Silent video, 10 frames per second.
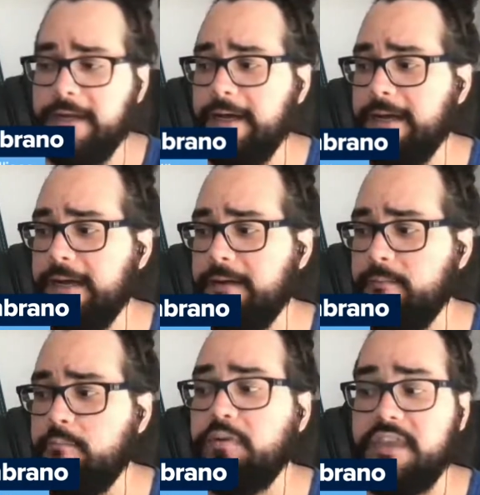
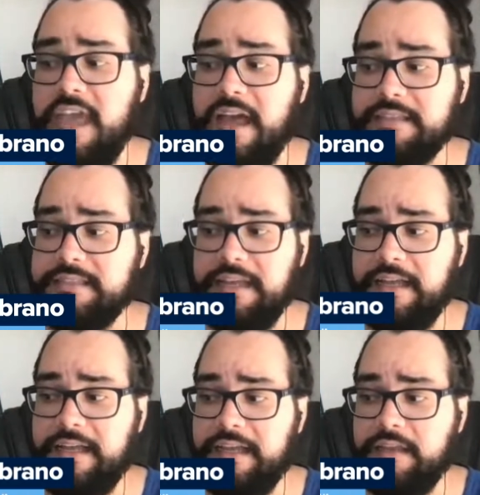But yes,
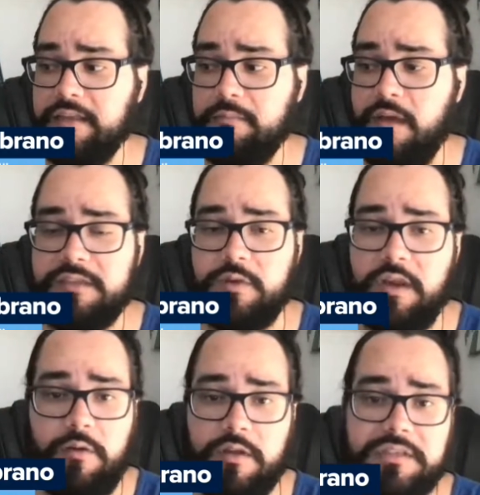Mike
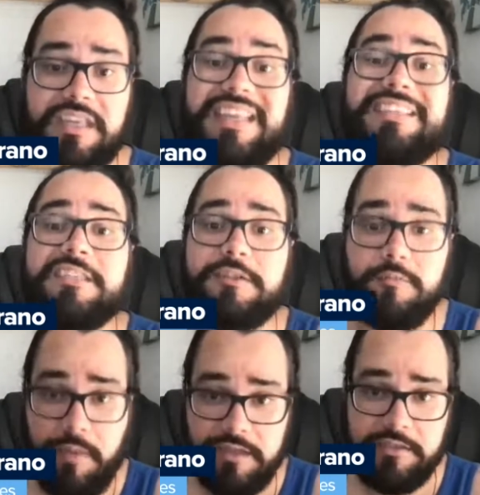Zunino is
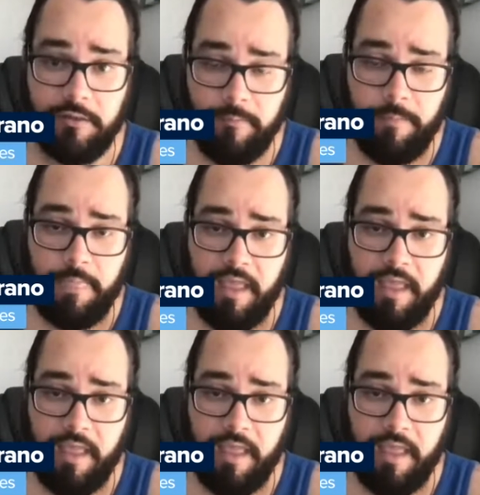instrumental